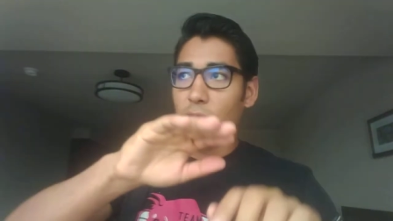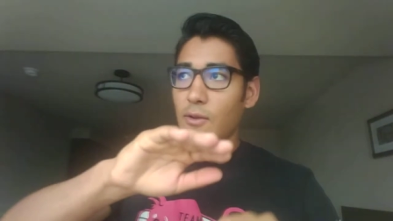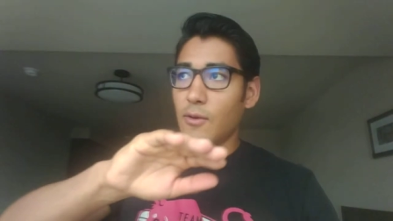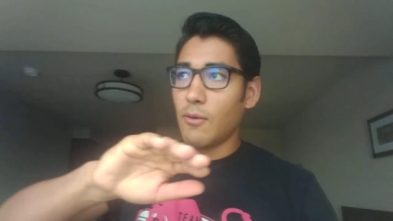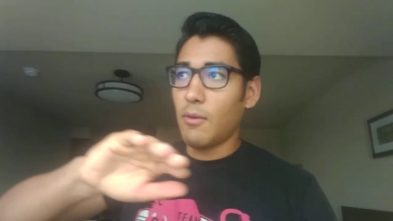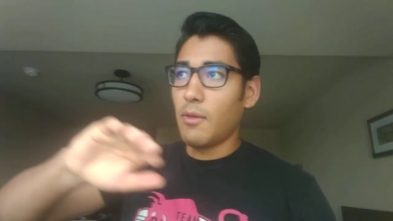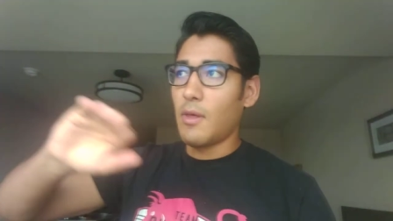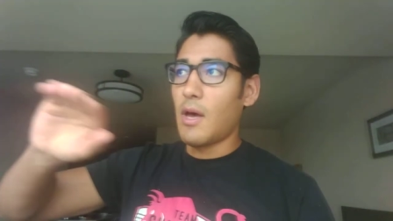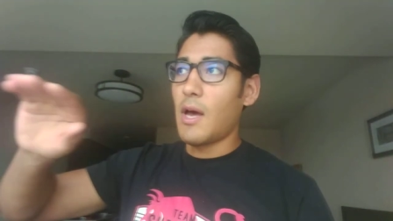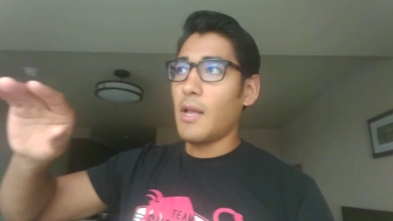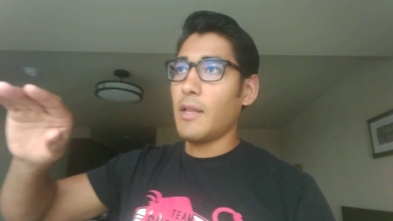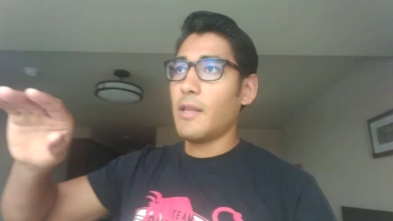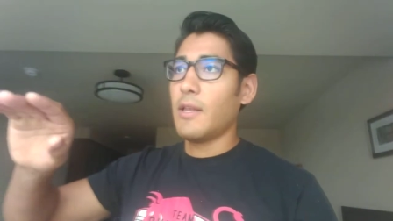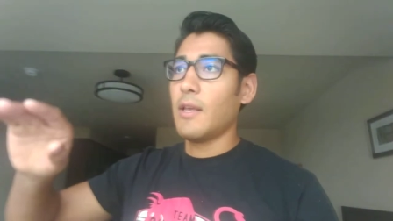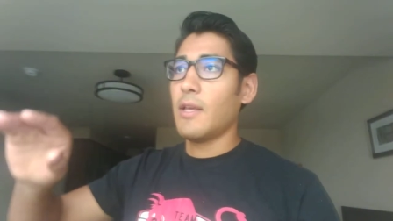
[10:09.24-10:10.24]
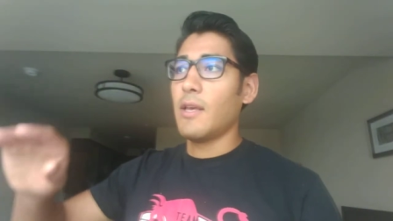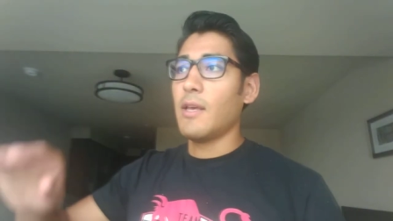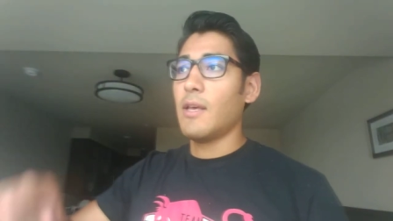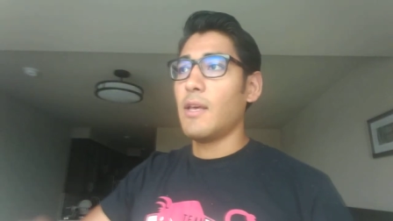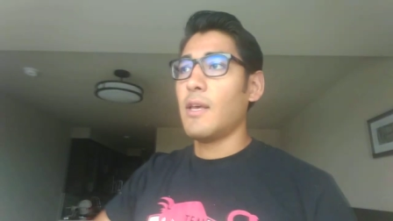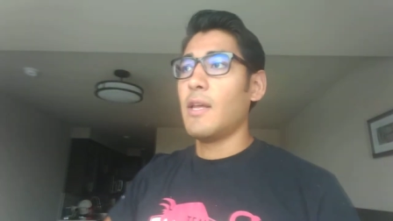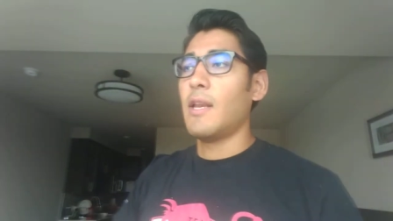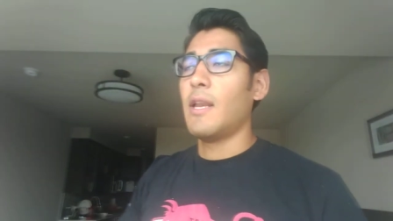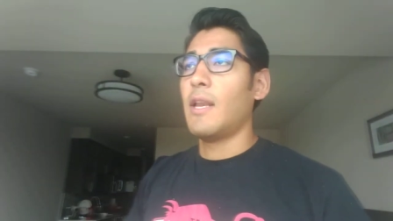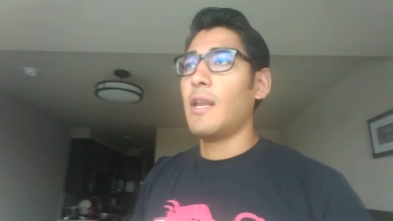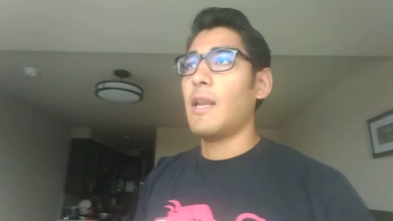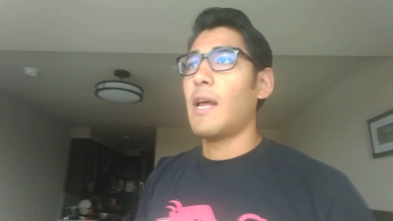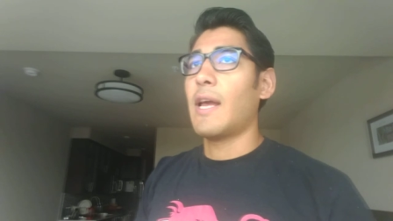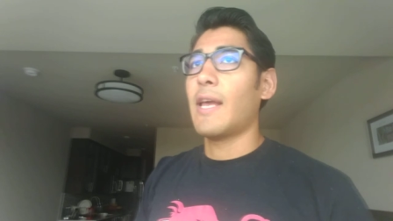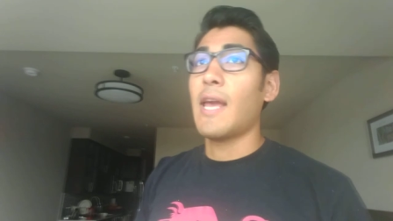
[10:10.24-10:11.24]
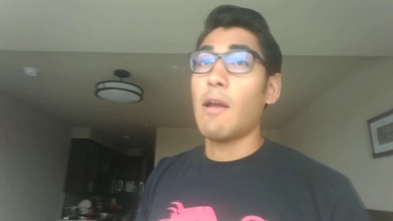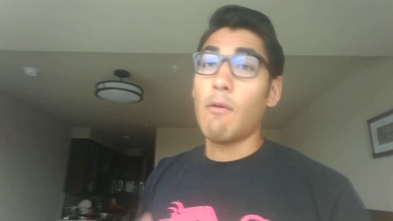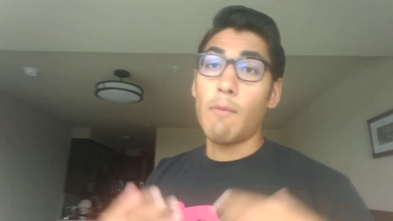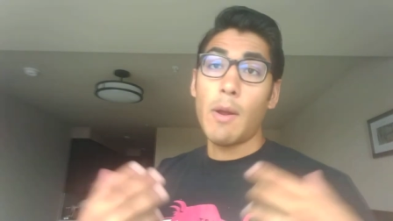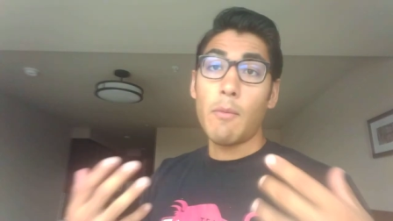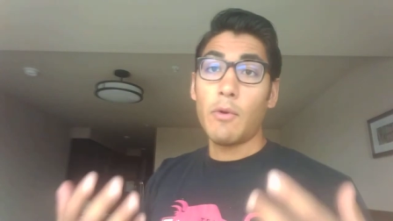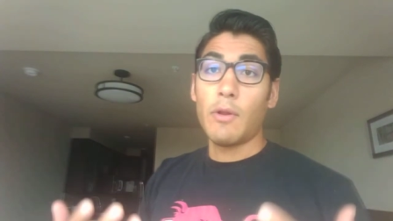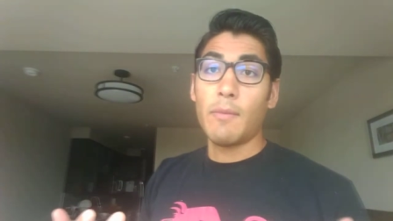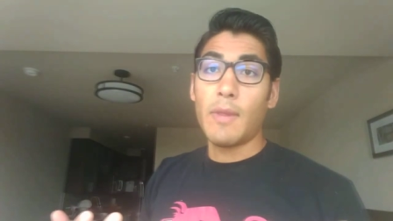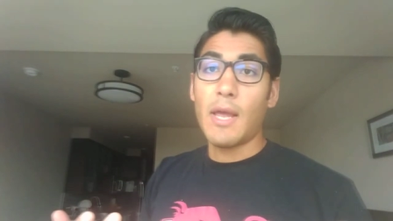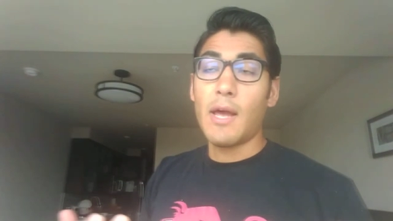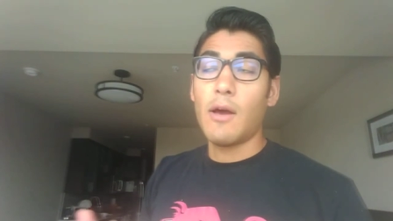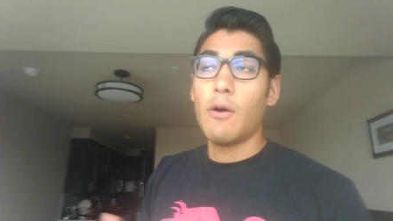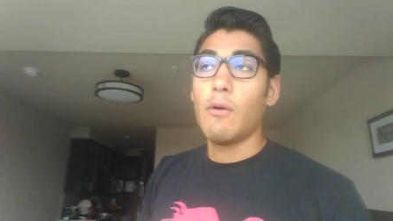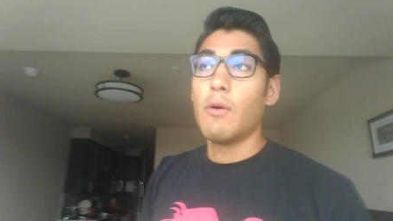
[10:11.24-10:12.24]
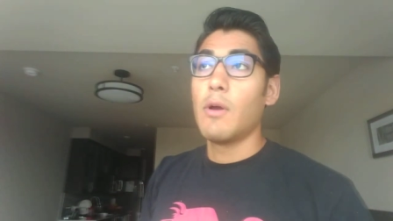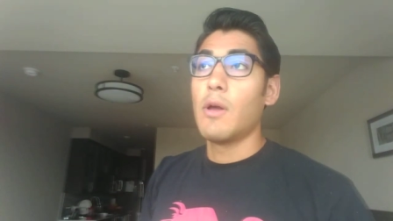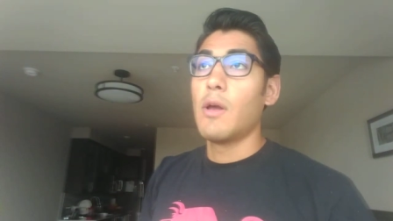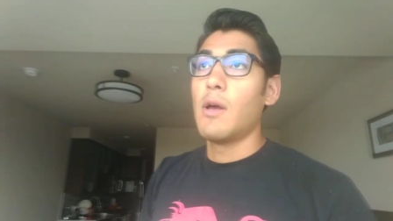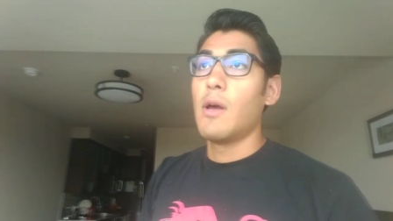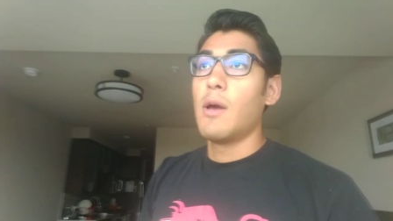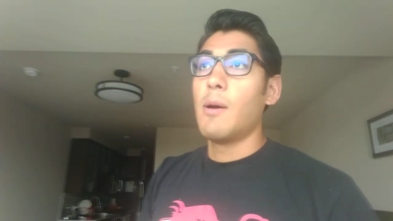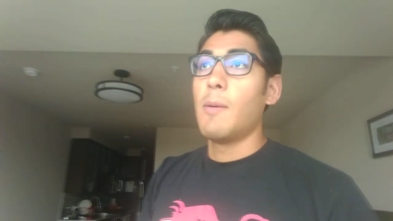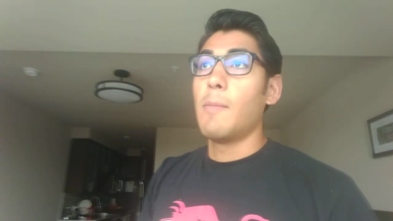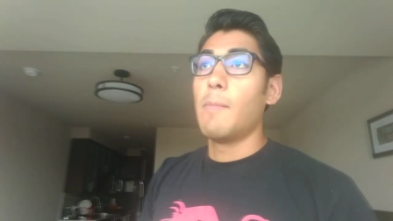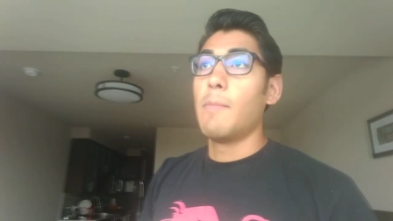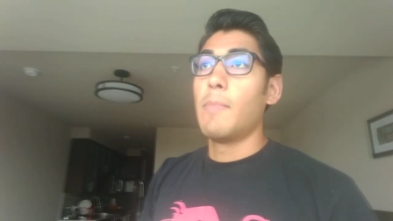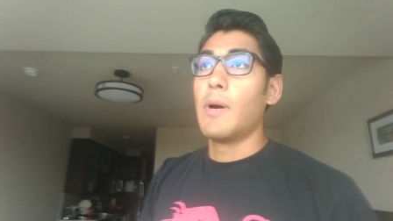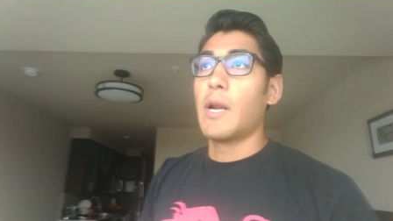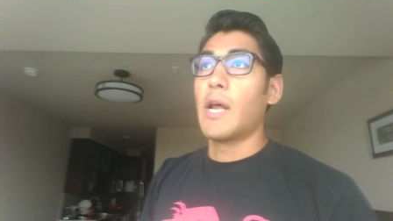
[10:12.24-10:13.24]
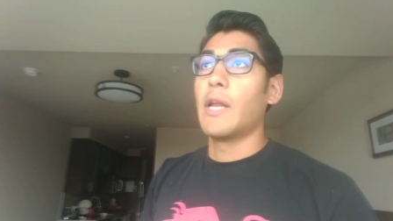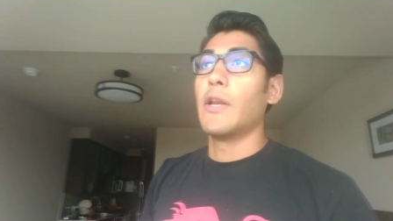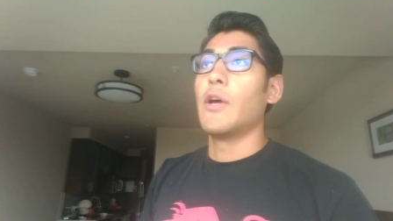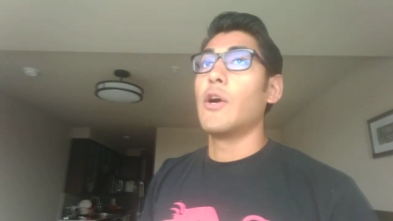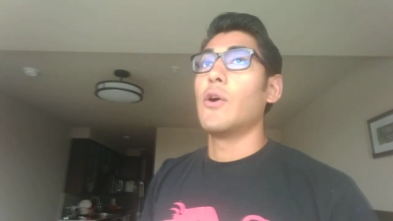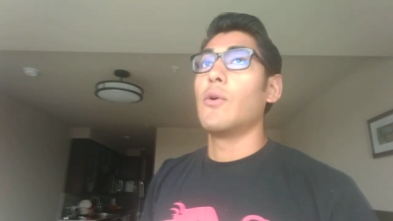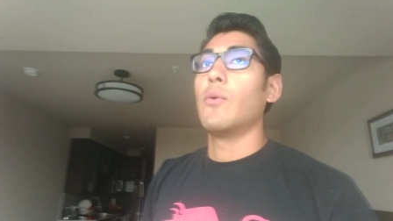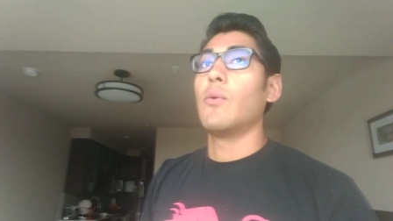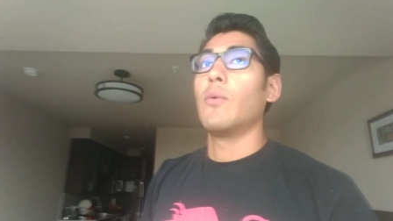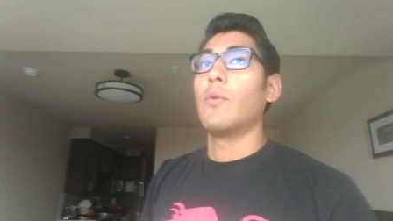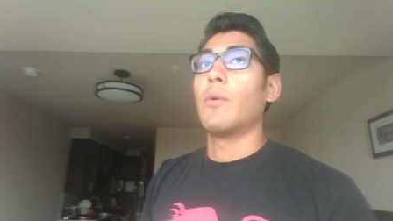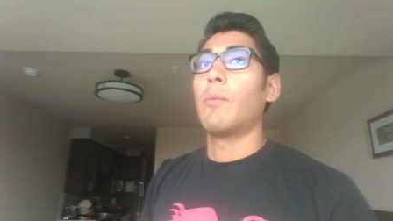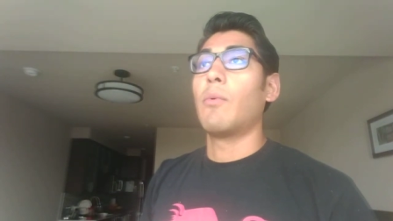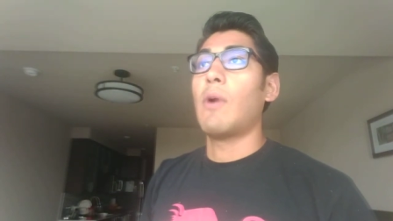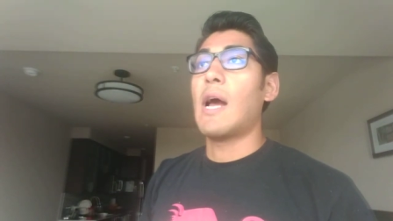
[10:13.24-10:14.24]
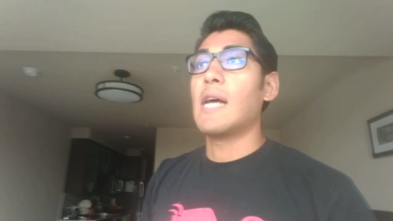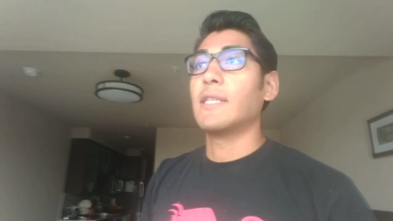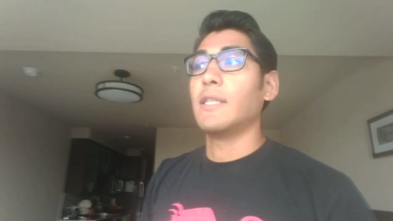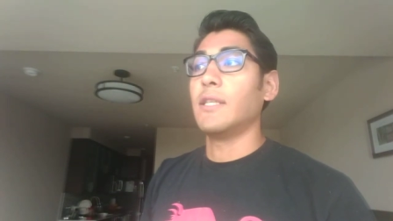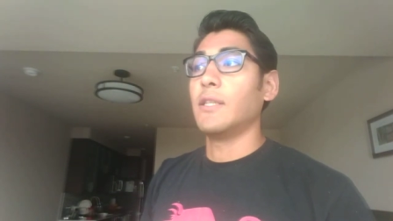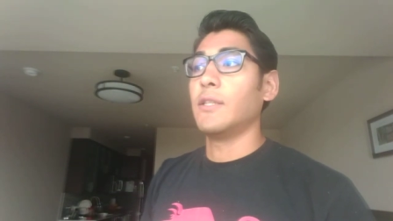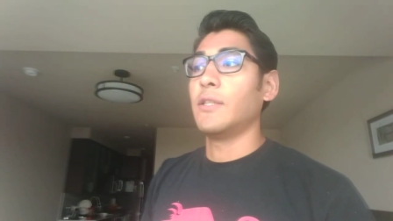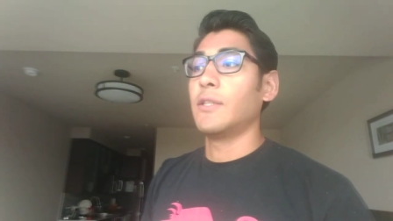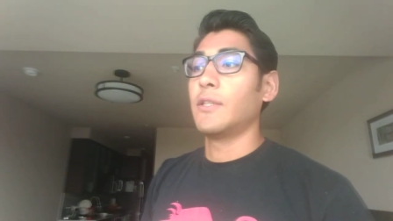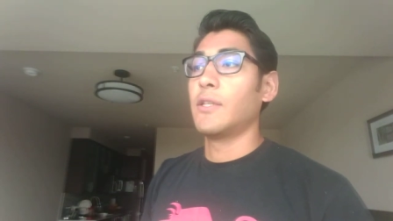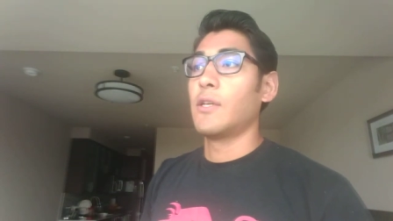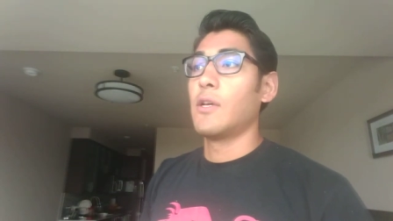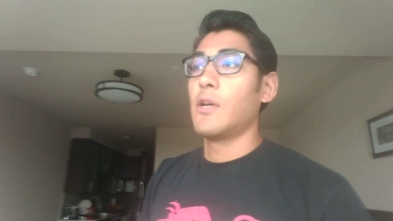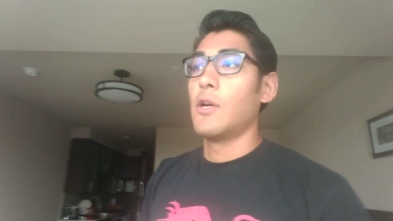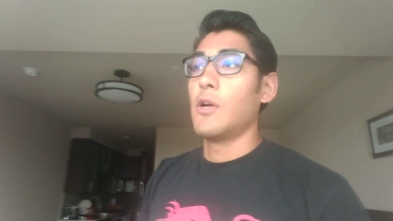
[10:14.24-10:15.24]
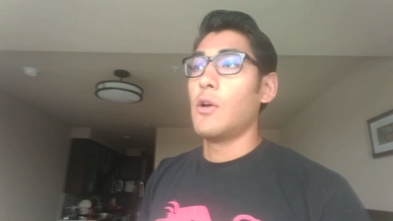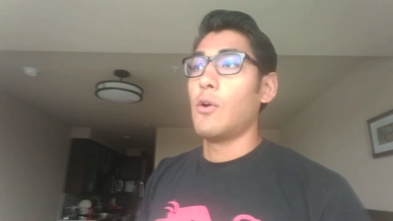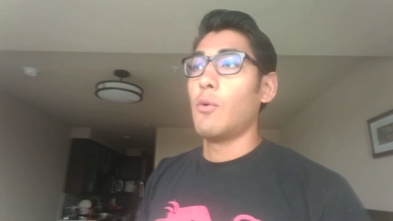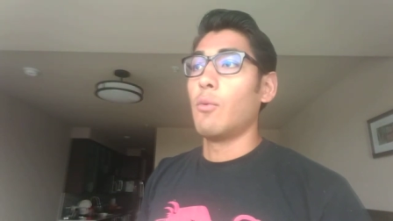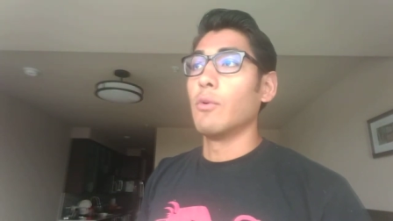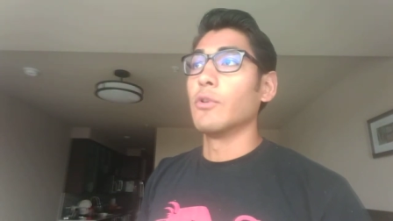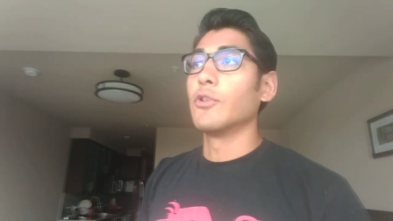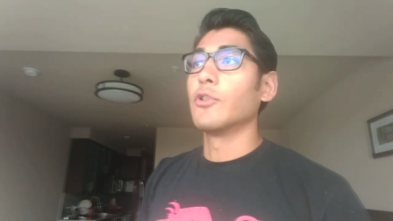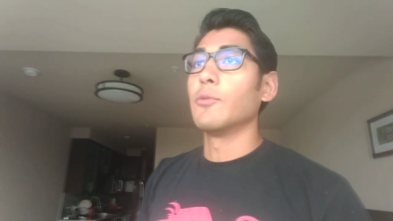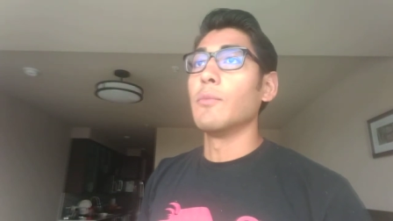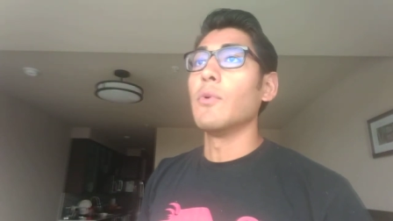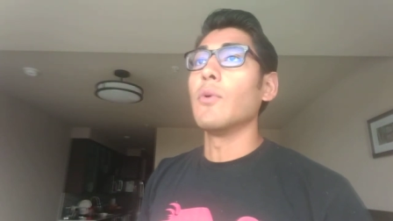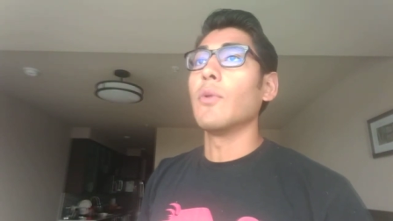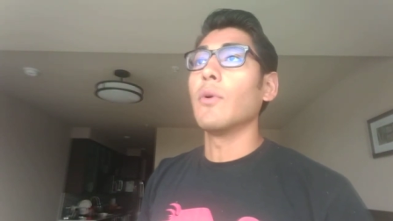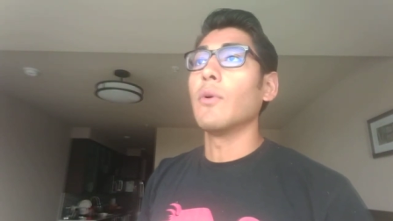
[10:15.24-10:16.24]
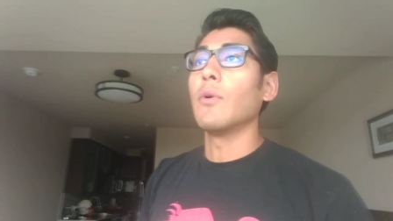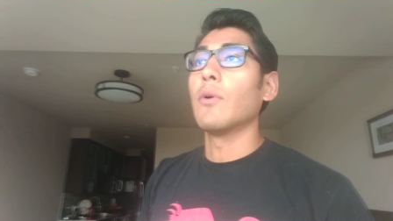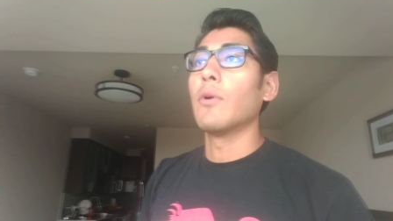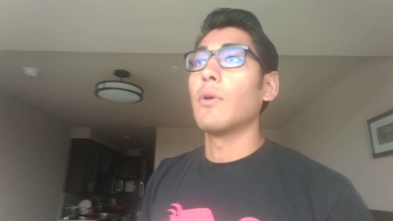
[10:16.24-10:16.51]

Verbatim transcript: to thought. And I can't remember them now, but I know the process was smoother.